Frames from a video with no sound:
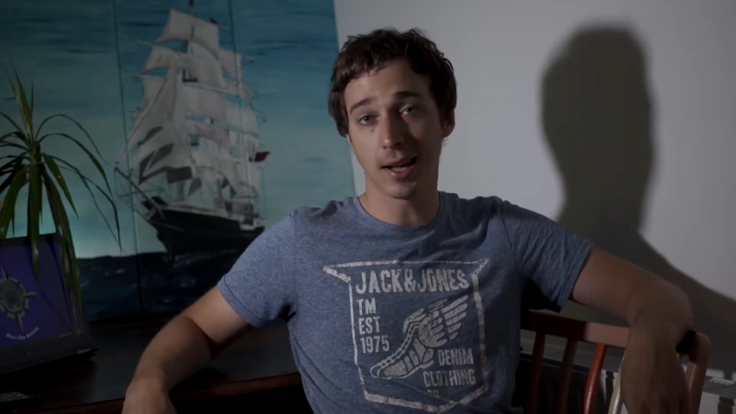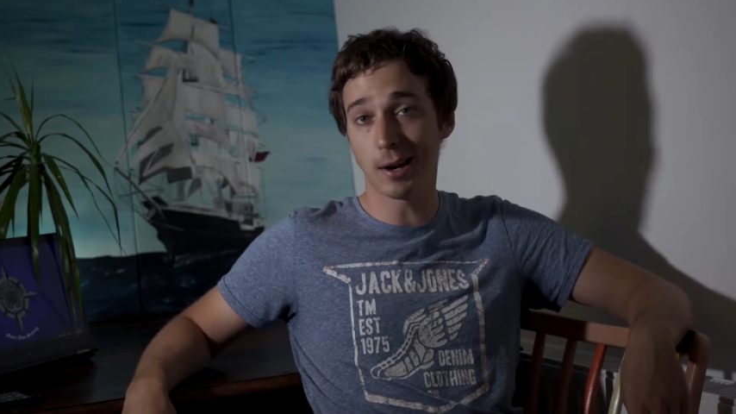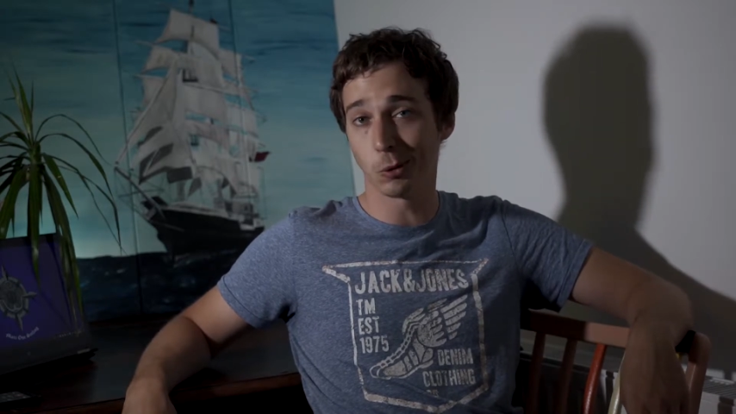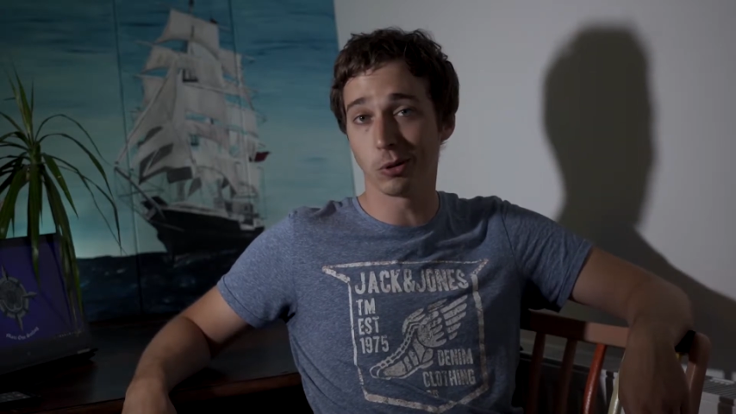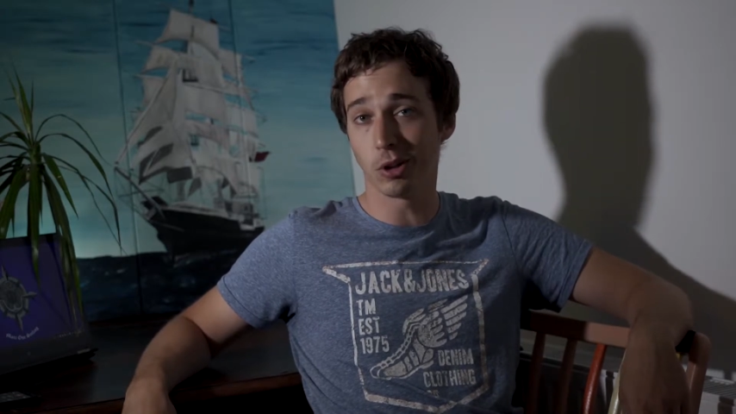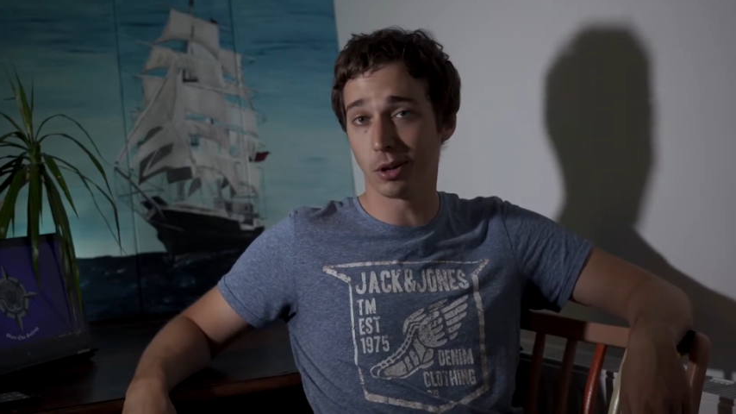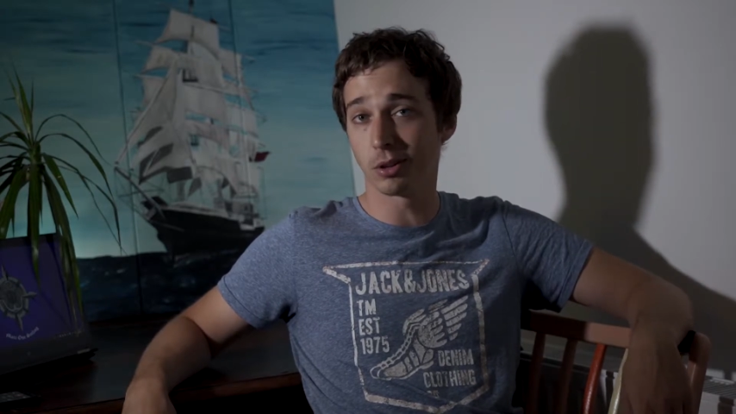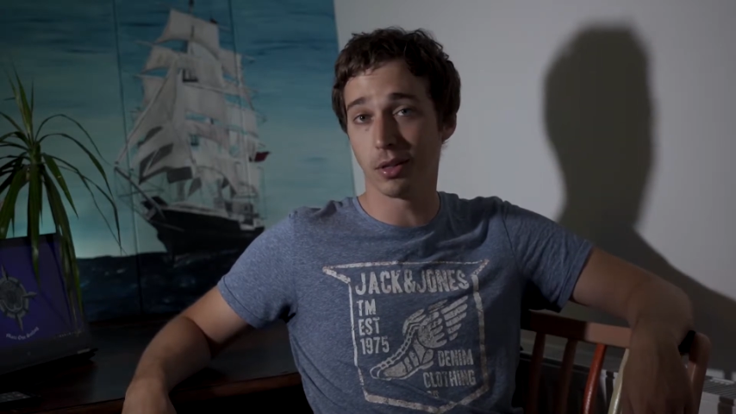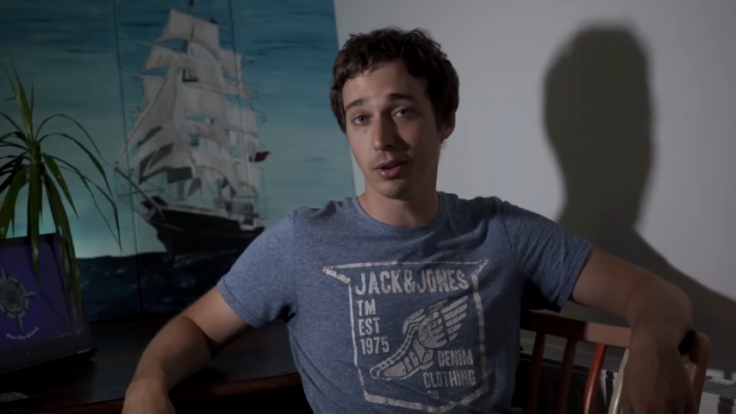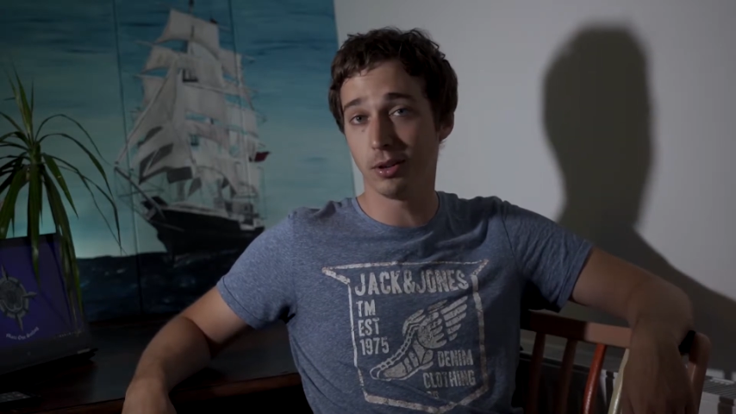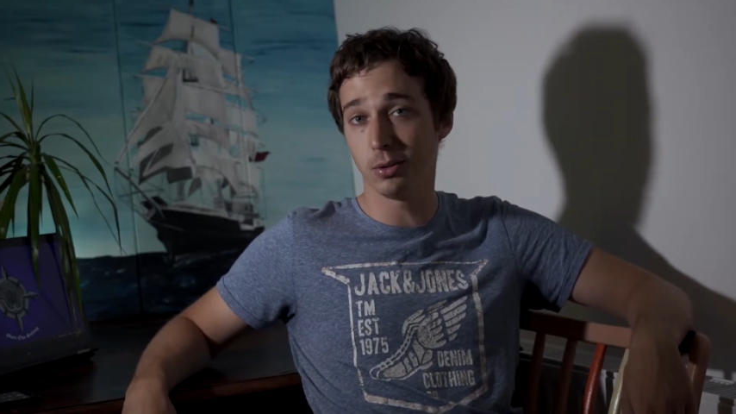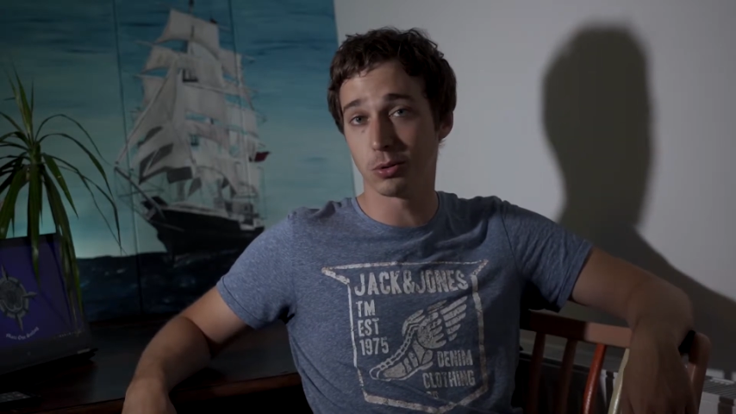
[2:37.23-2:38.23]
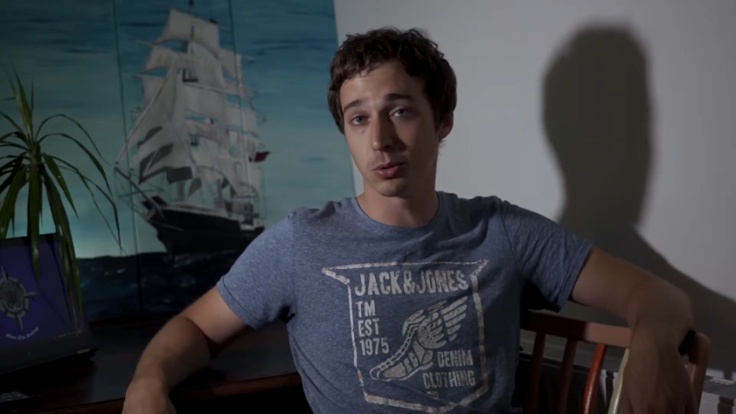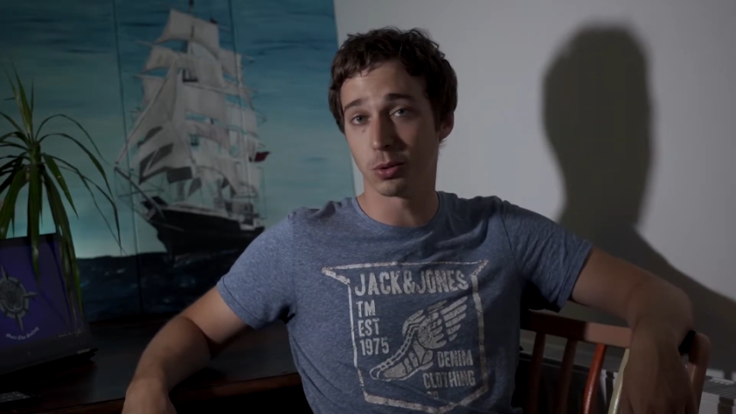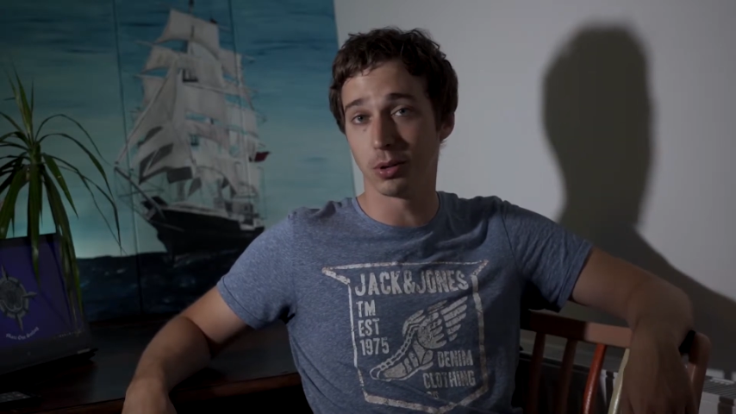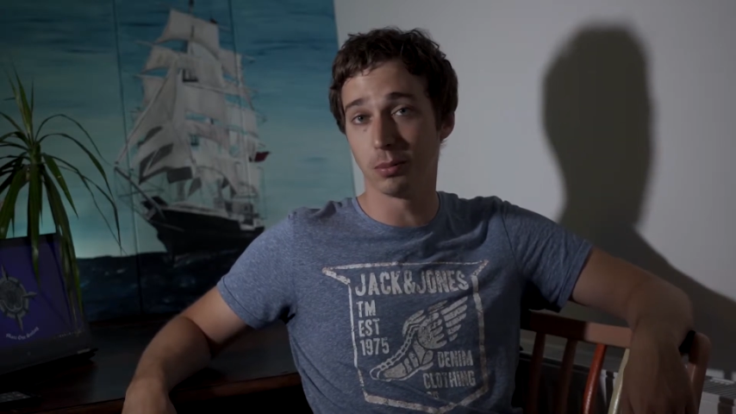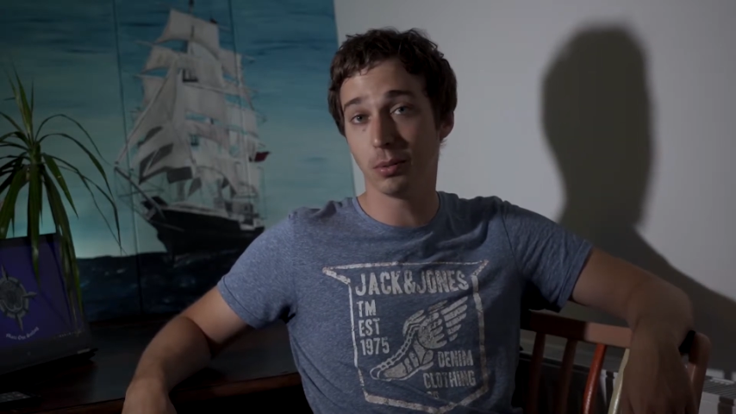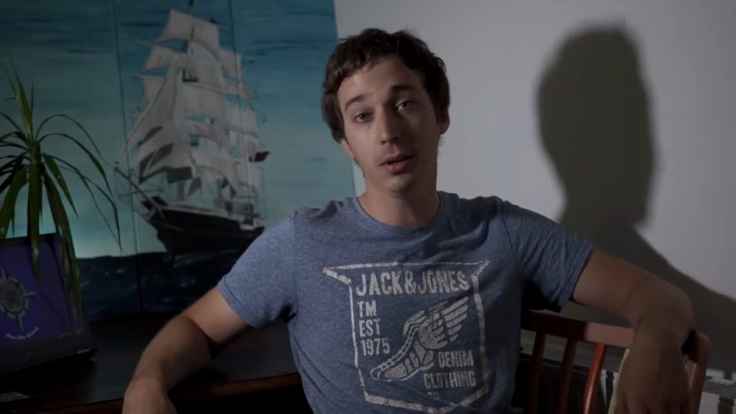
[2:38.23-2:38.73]
hour longer than
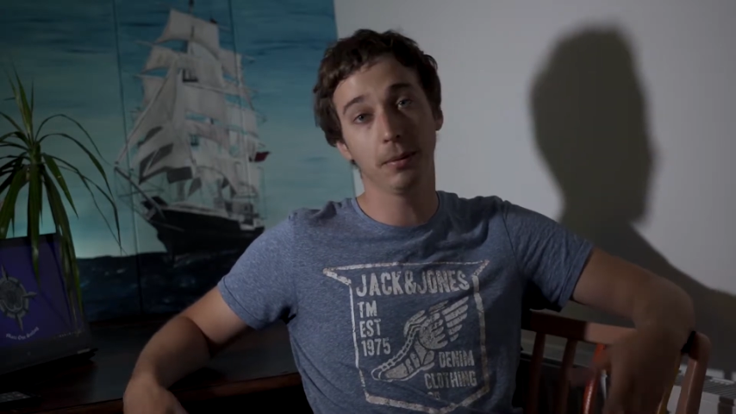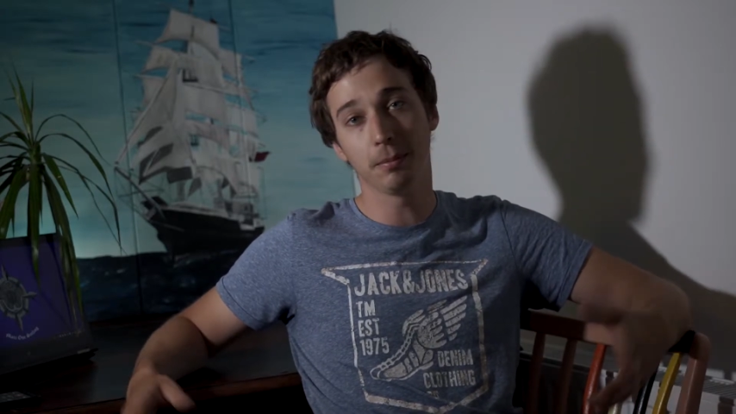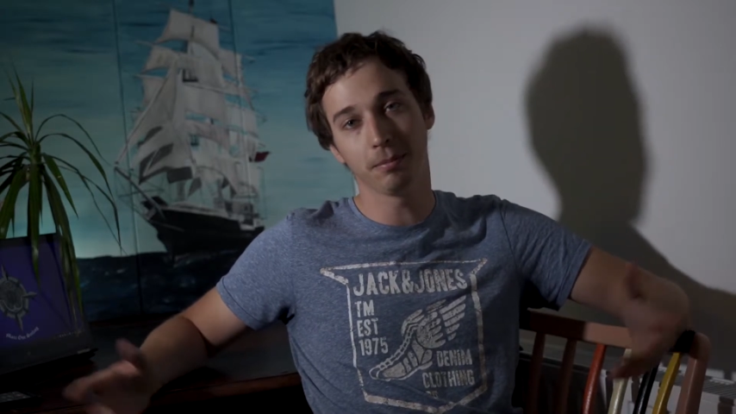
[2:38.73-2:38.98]
usual, but,